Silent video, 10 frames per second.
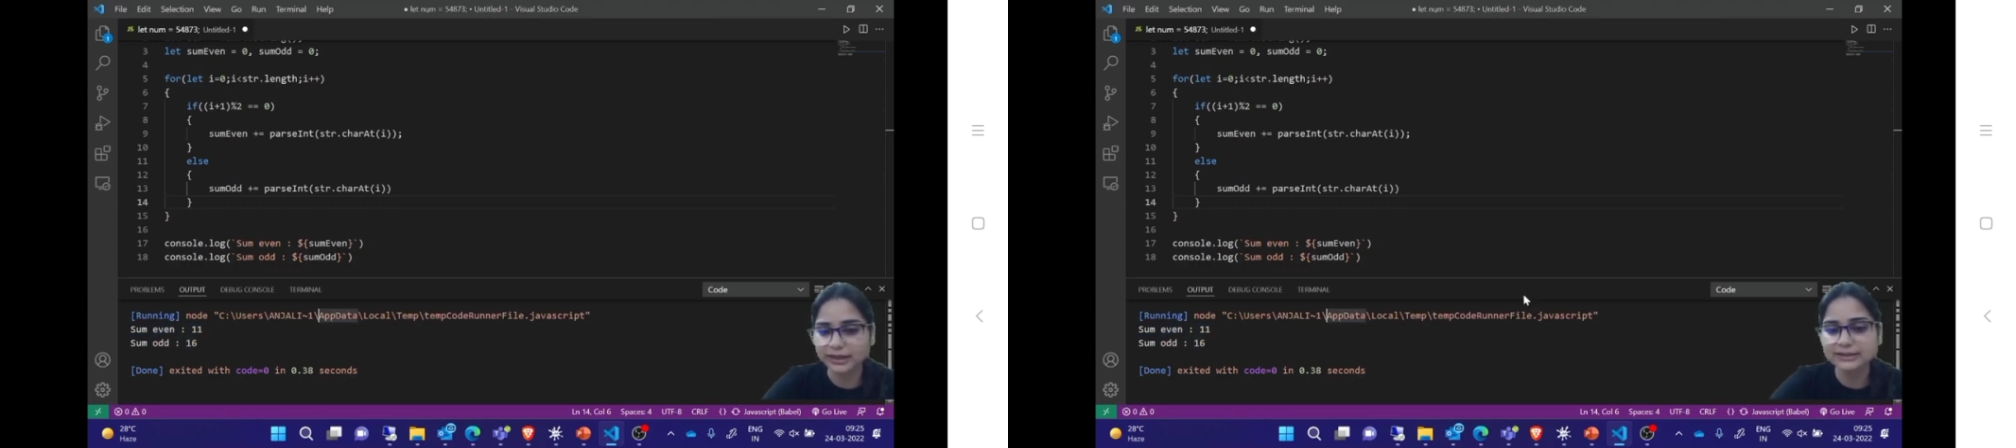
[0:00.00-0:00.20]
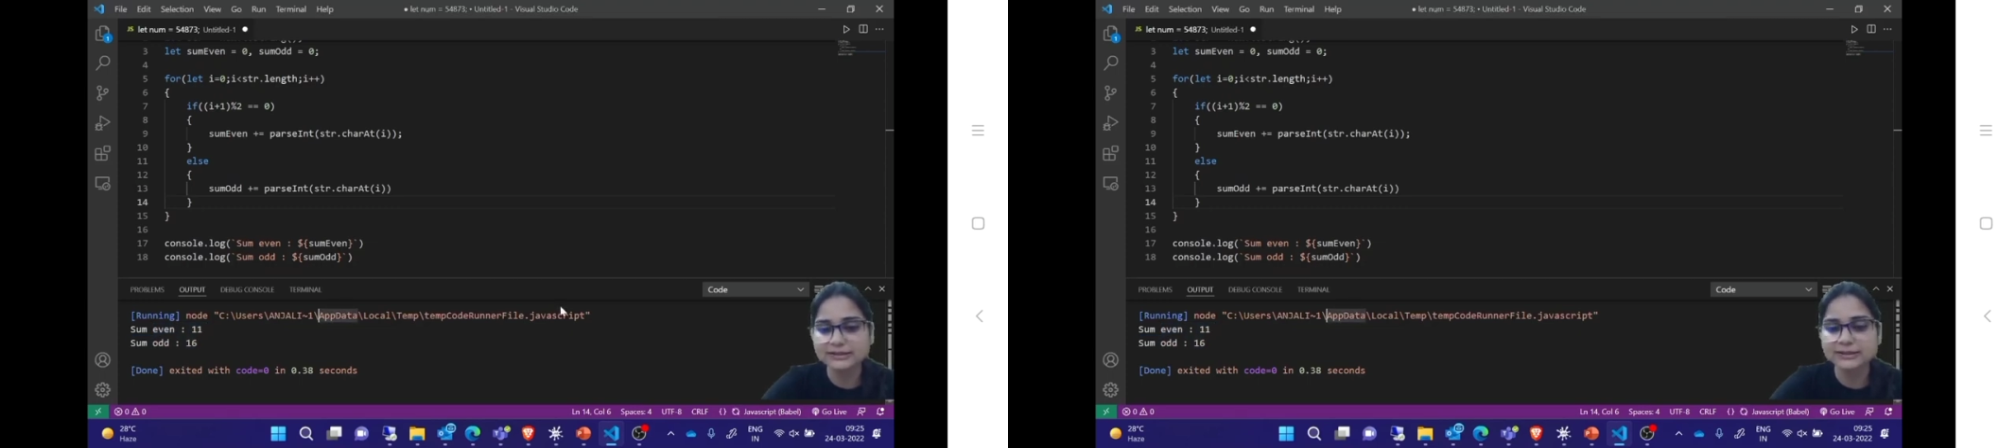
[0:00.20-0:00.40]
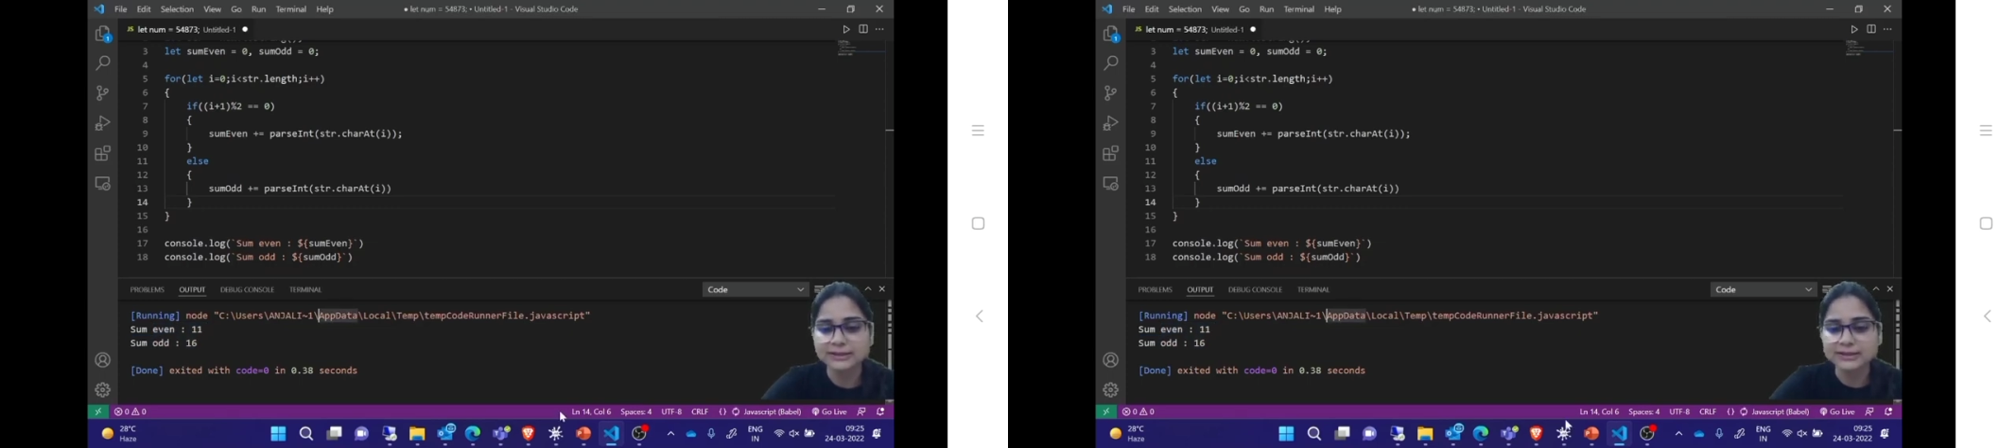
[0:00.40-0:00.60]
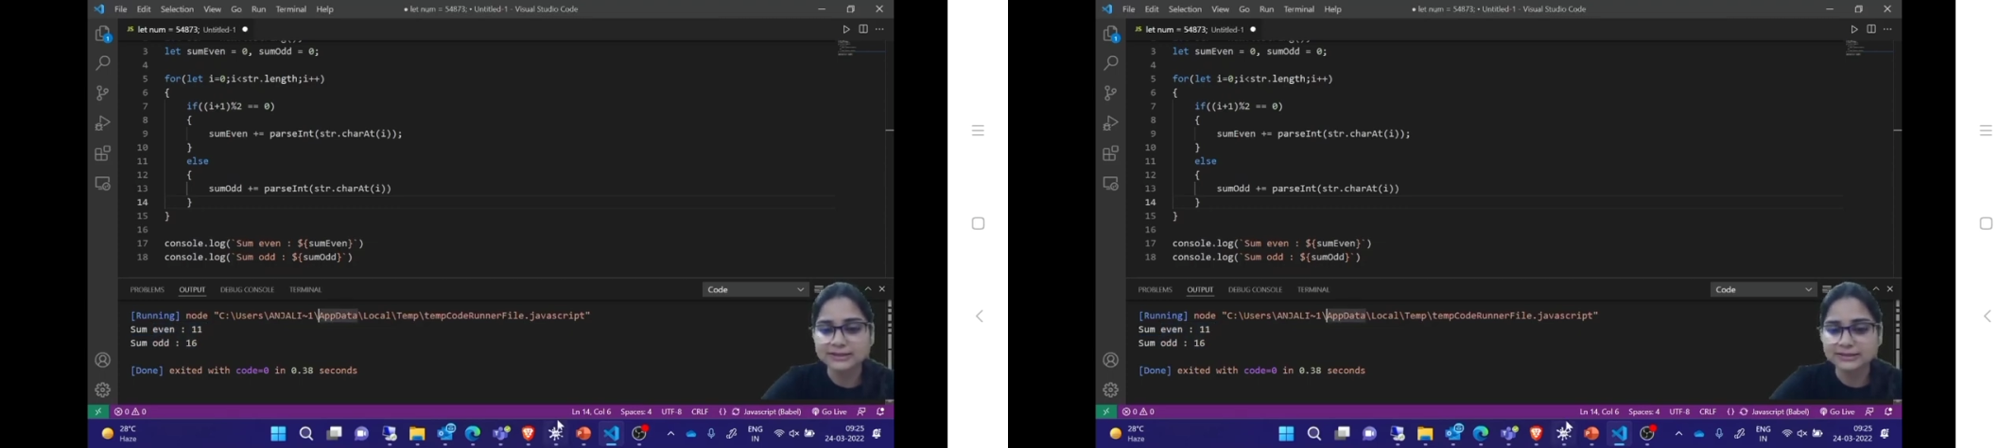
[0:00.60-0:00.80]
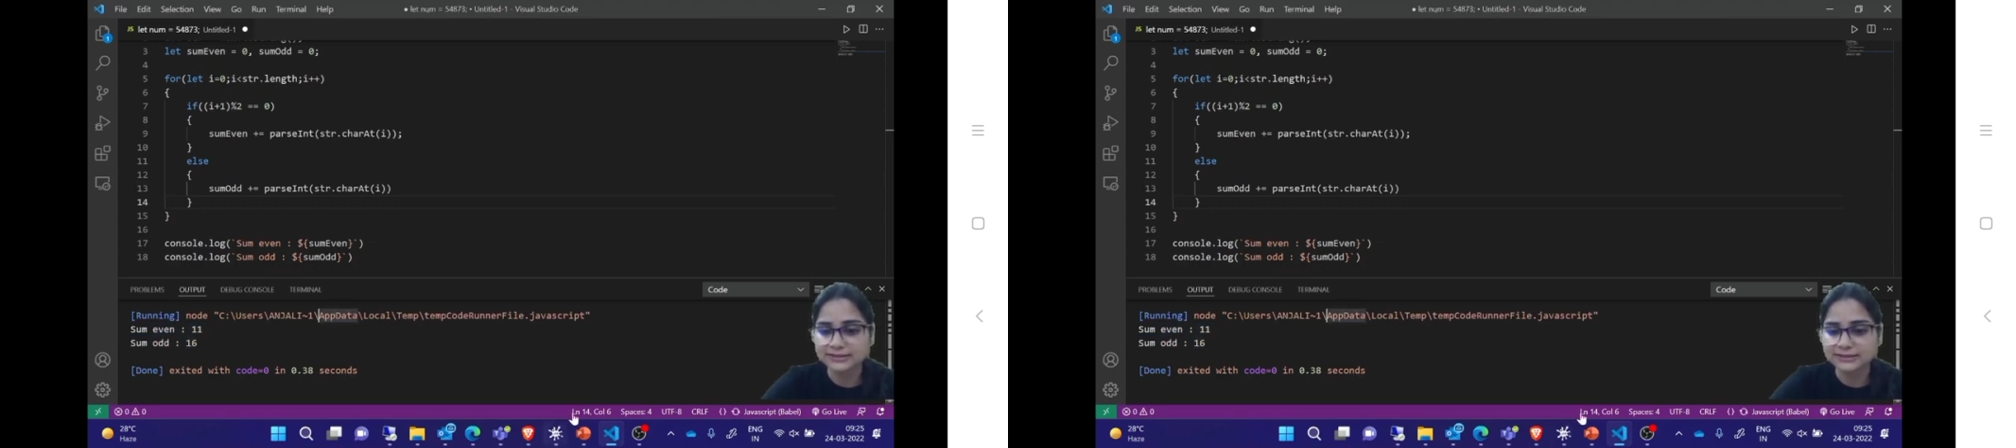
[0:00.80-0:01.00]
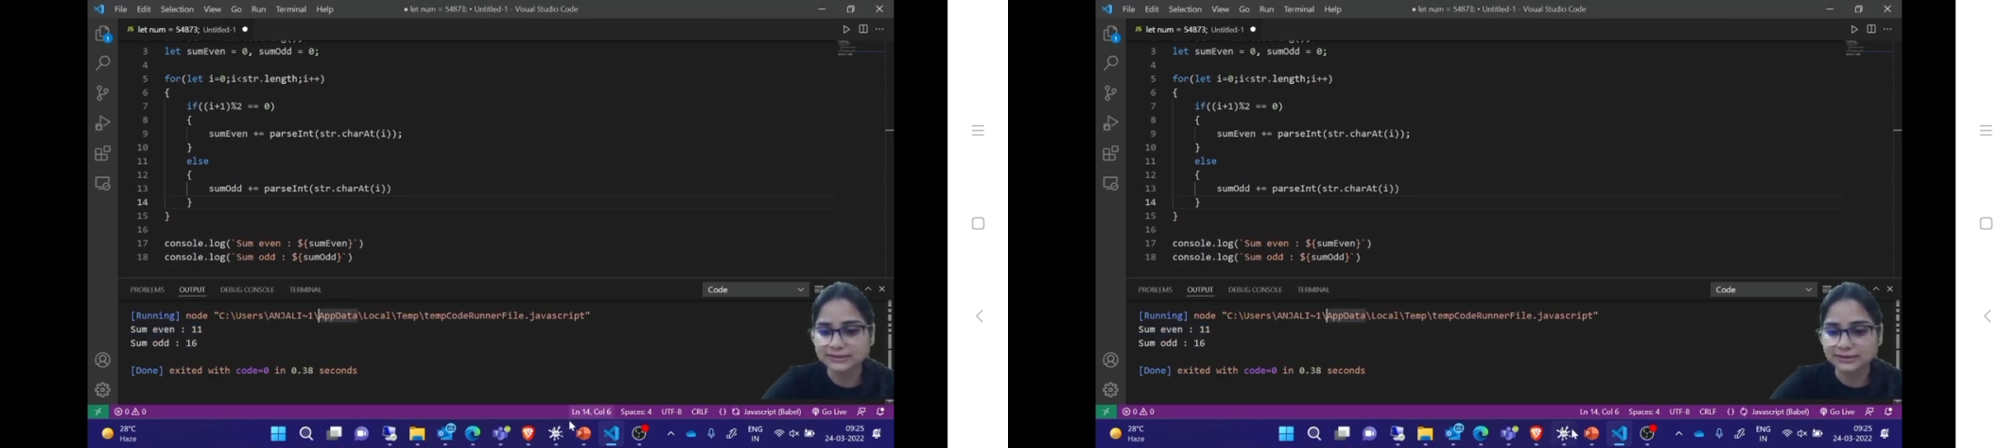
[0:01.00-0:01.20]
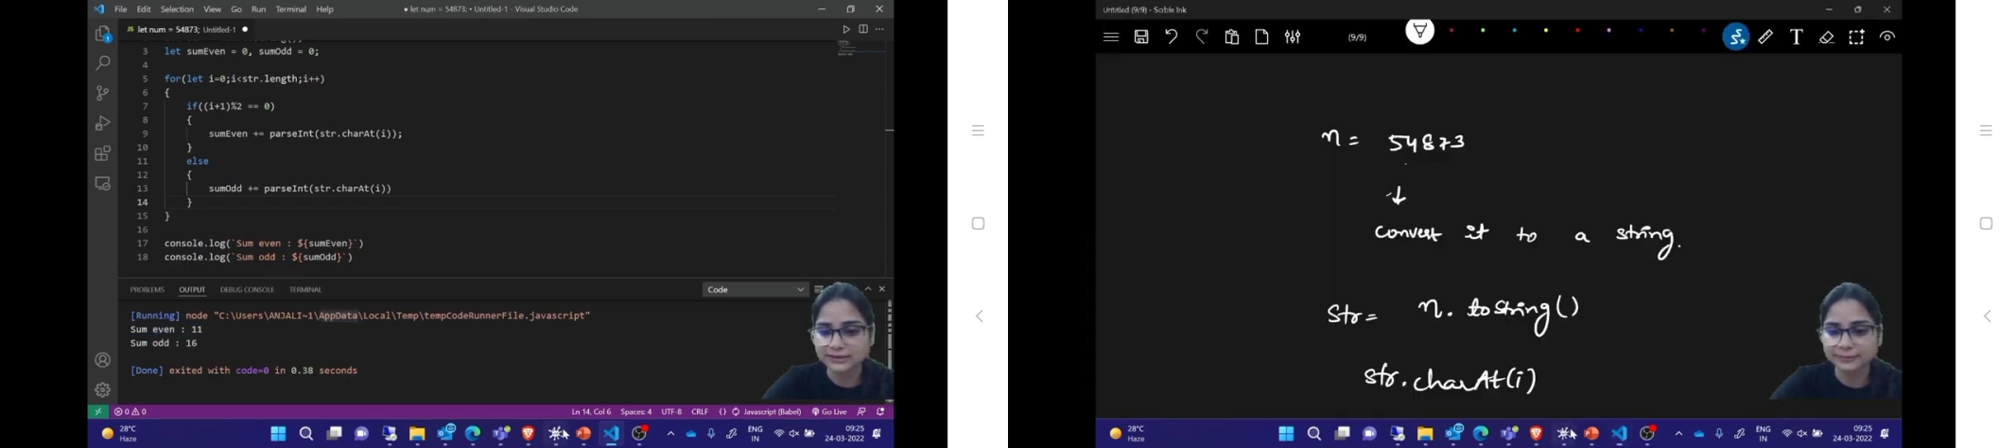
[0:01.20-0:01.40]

as 16.